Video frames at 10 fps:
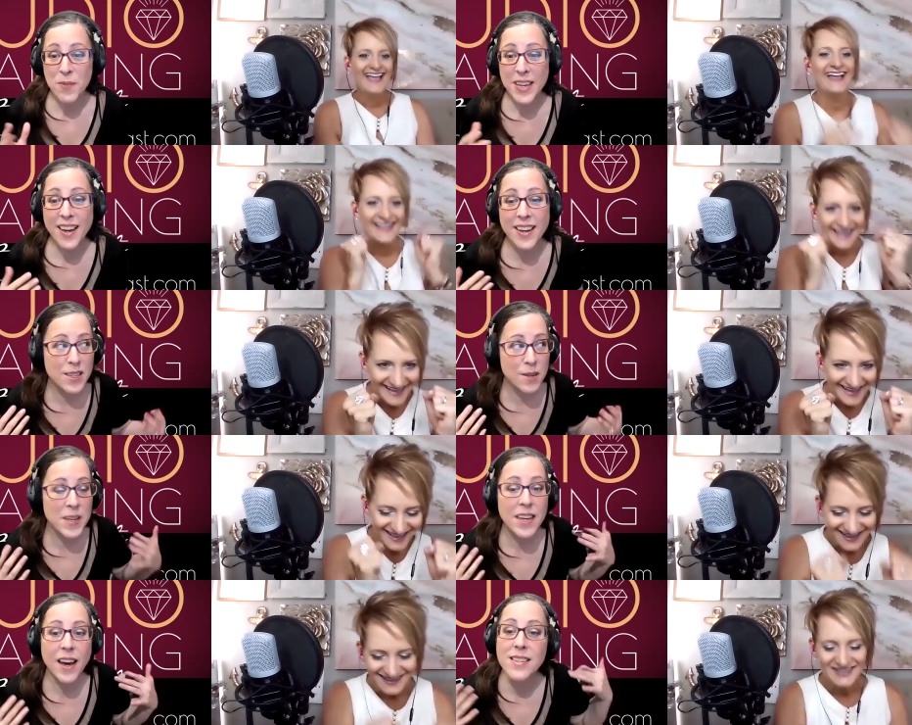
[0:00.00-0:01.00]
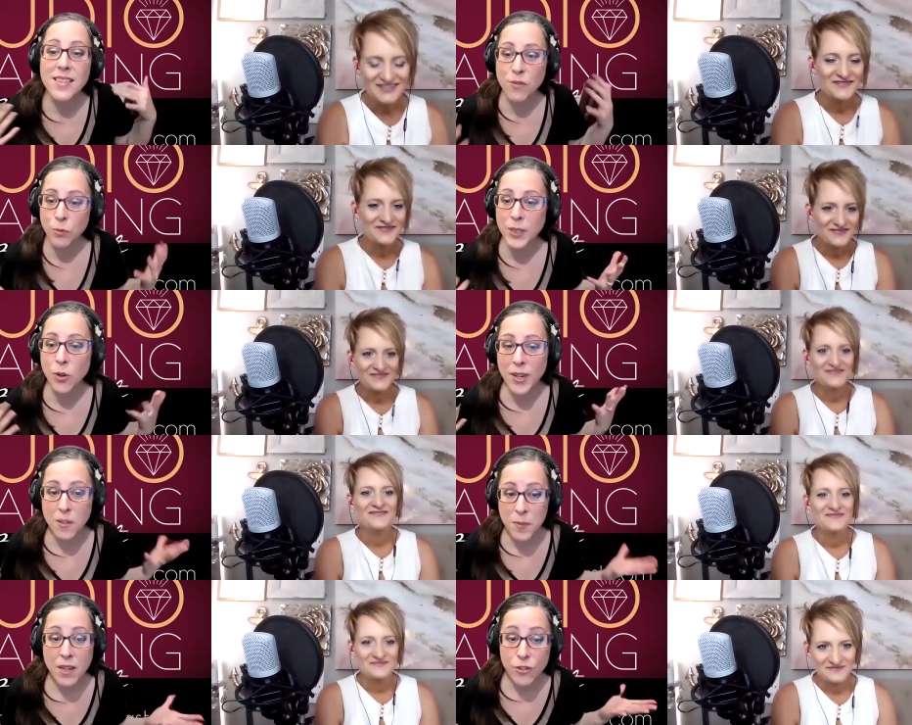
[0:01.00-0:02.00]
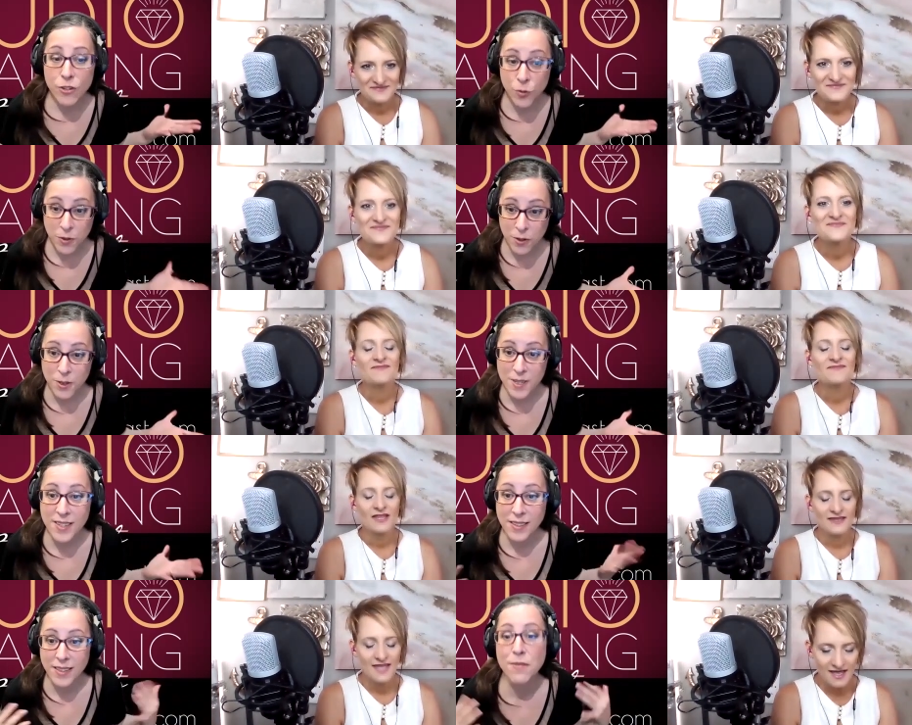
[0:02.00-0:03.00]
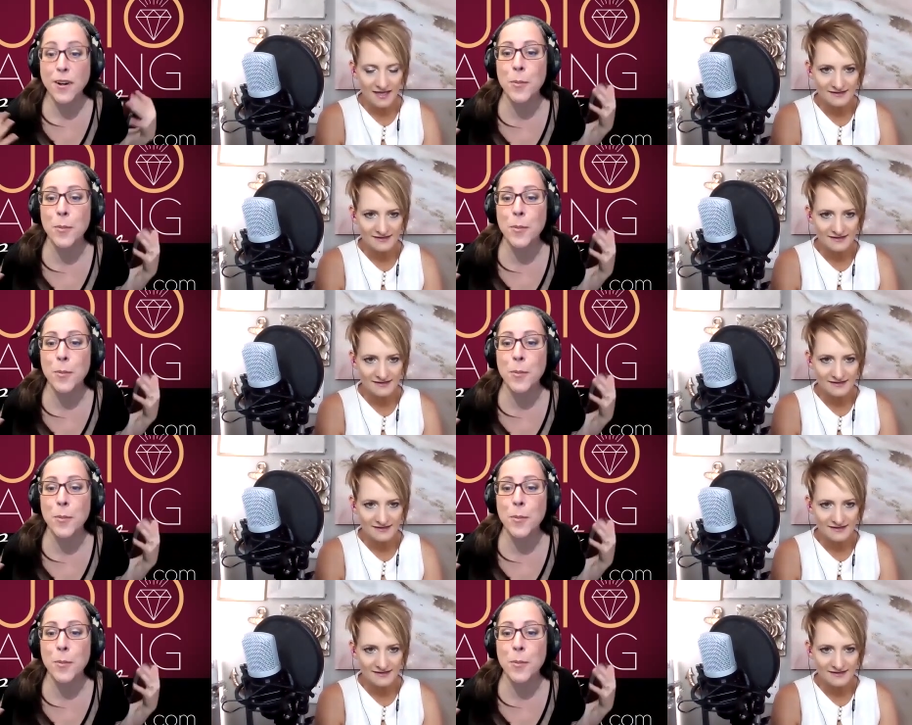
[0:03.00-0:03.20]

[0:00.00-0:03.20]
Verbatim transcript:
Speaker 1: because because if we're going to be entrepreneurs and live our